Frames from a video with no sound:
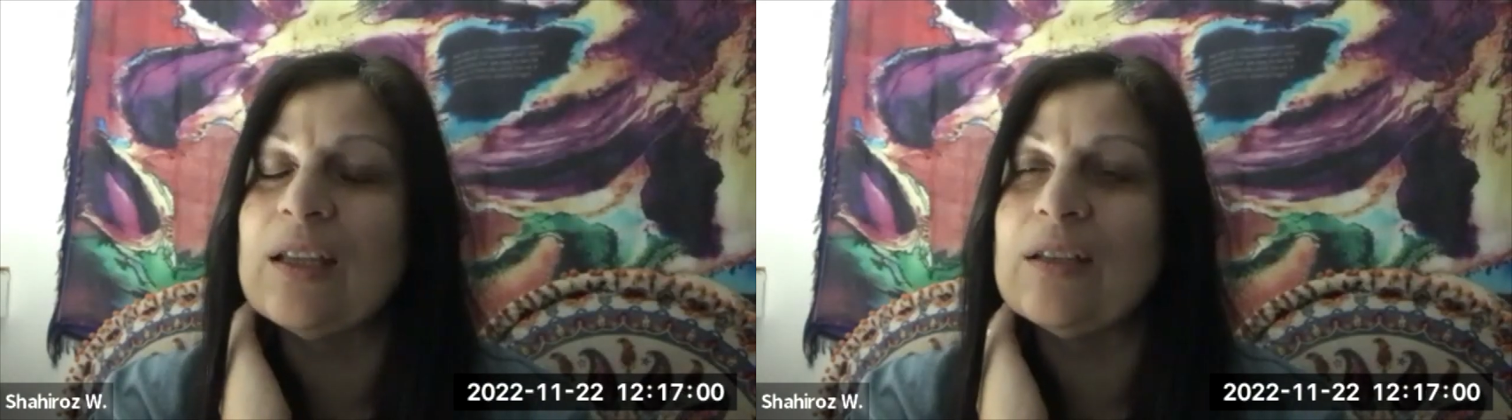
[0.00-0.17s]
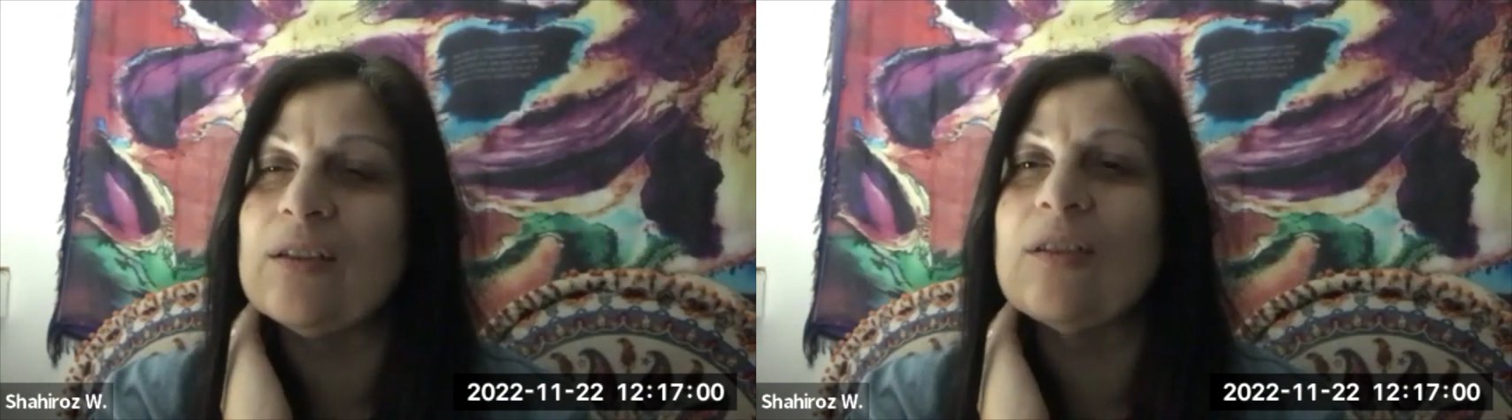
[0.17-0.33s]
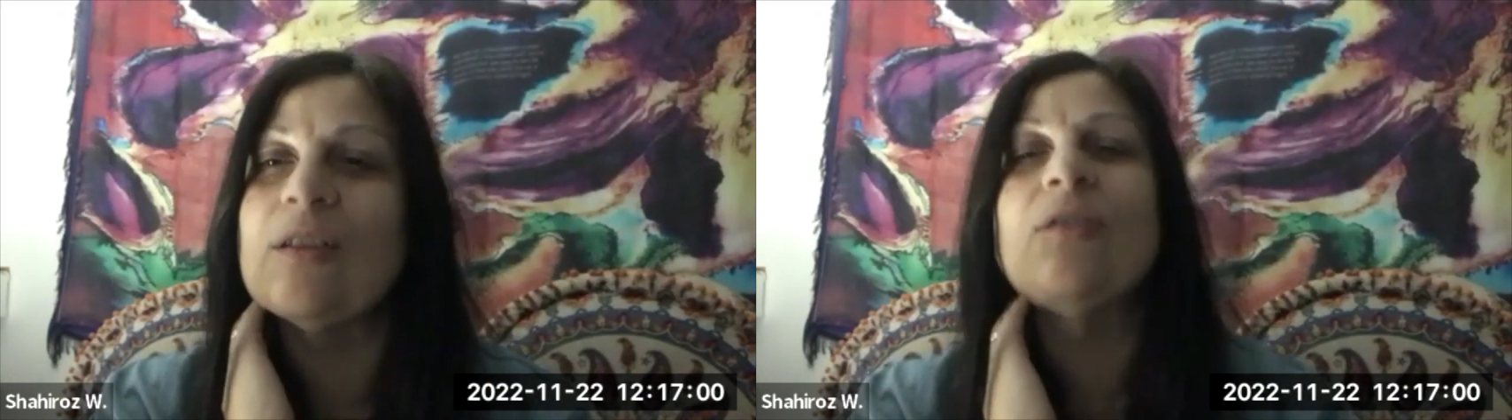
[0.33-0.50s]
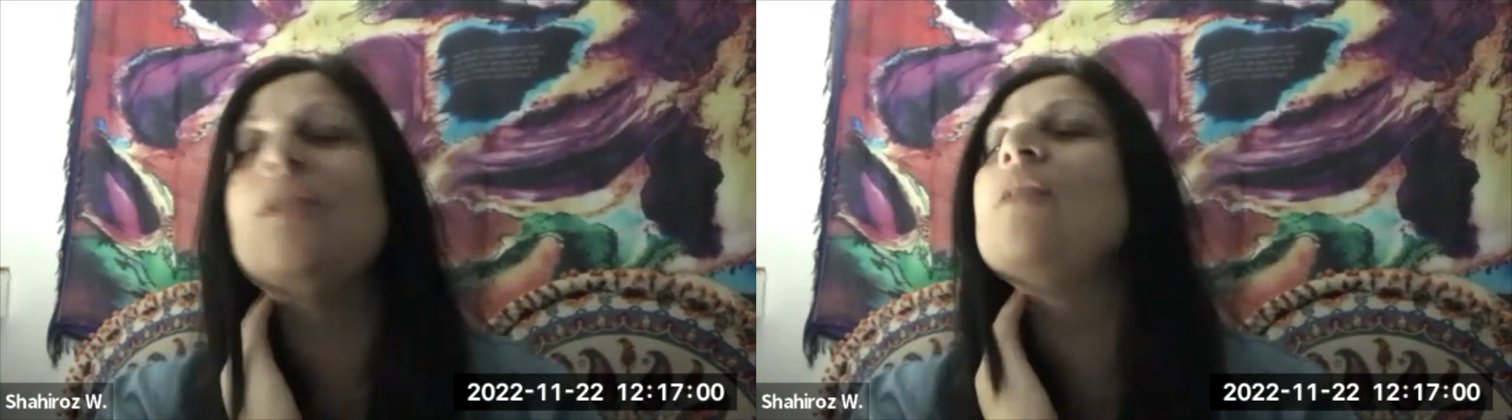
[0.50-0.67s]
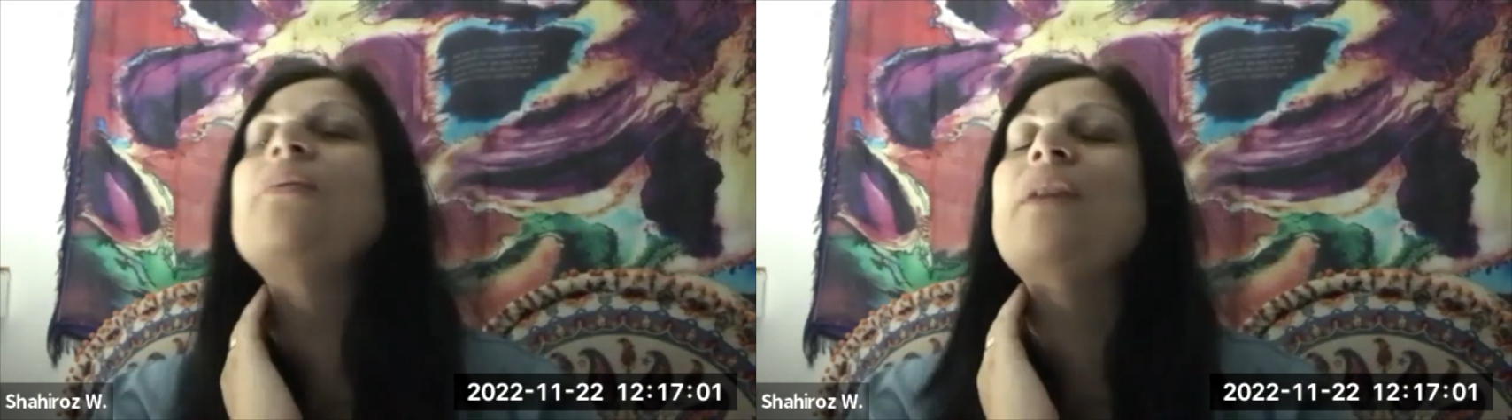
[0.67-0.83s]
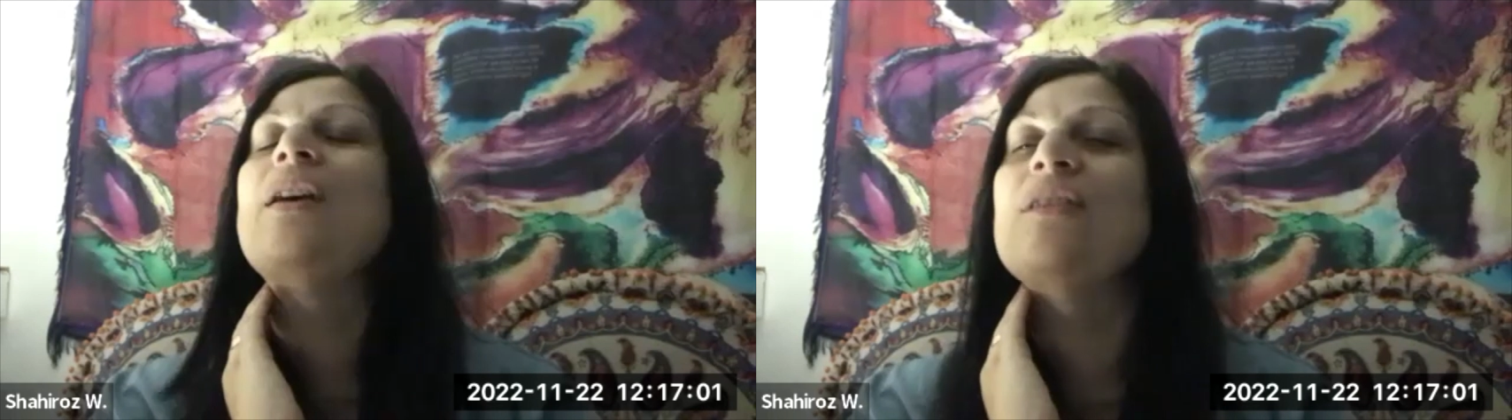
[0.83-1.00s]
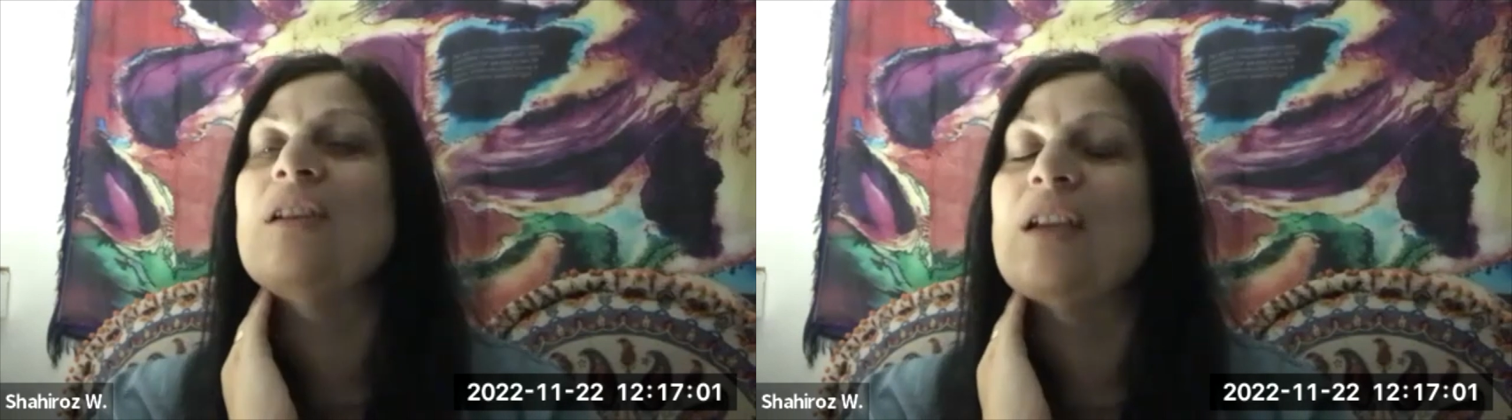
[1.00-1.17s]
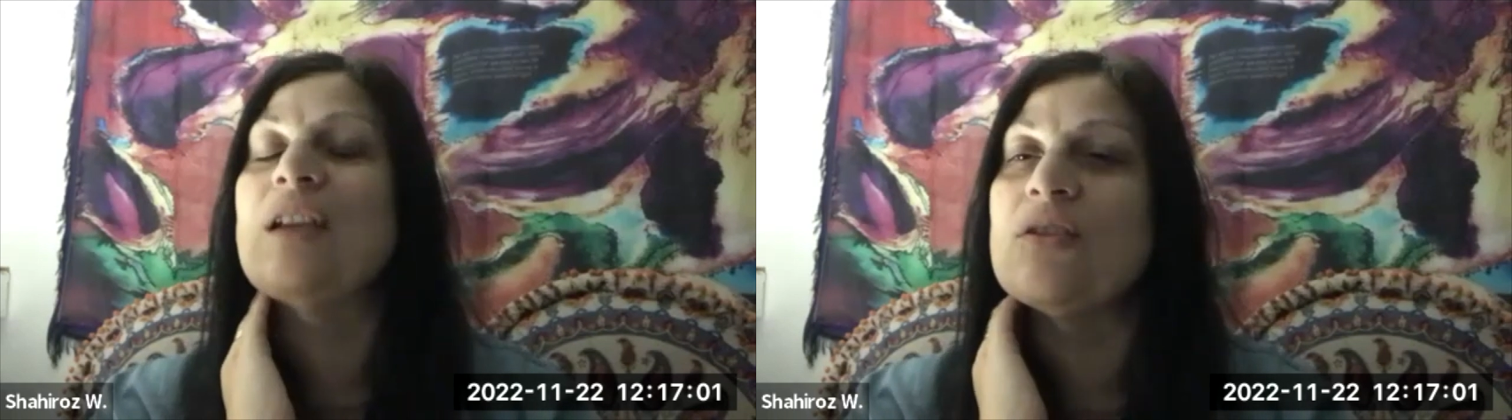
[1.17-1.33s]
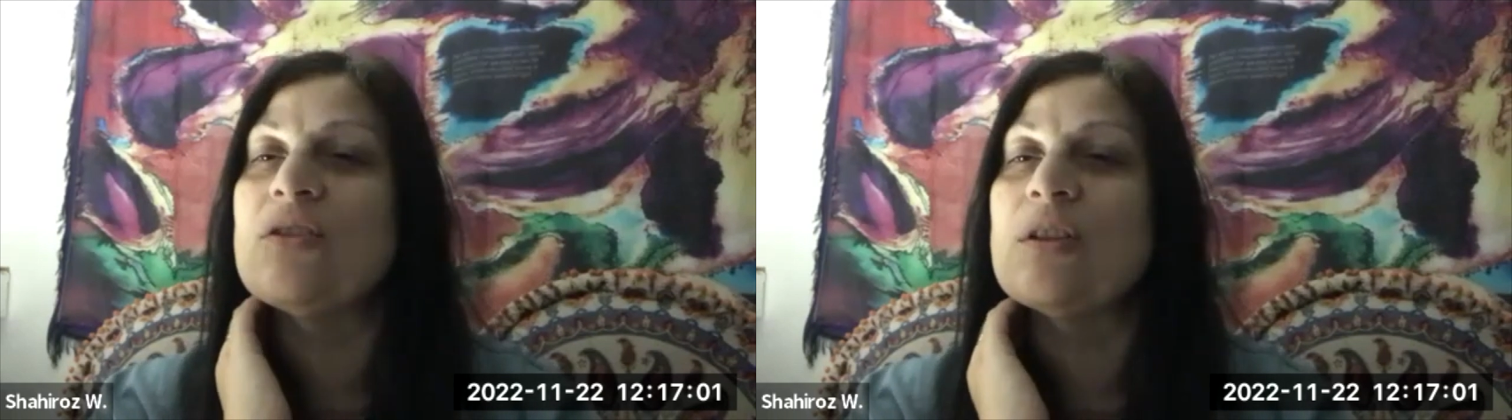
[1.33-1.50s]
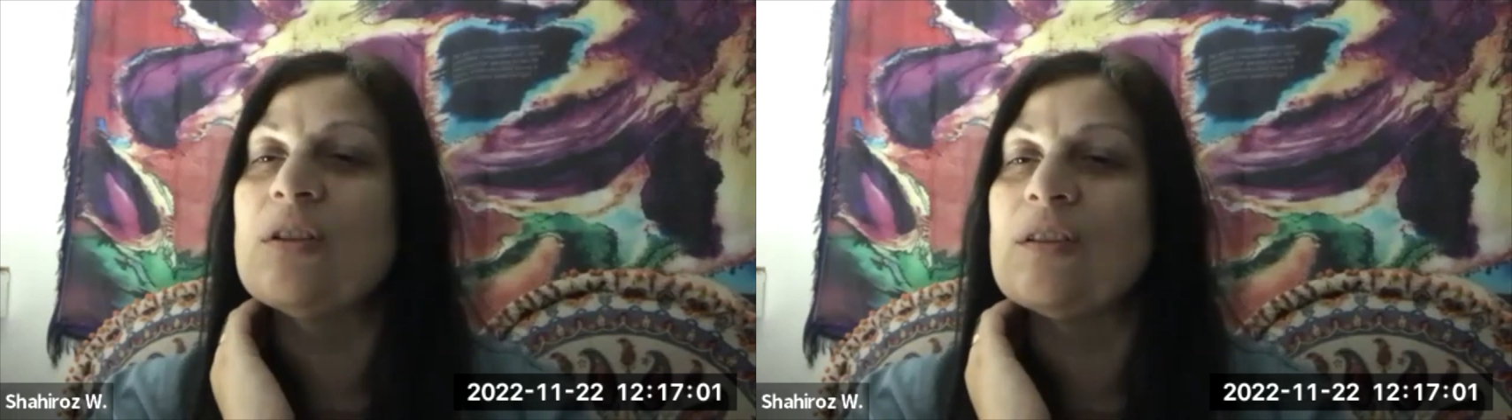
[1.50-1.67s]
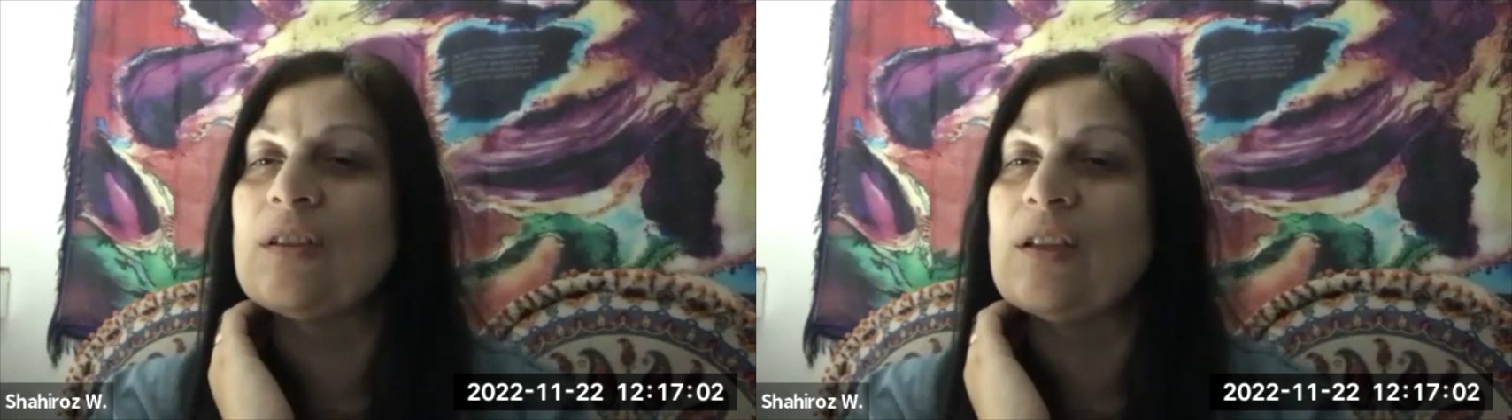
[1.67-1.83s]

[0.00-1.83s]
And since your investigation is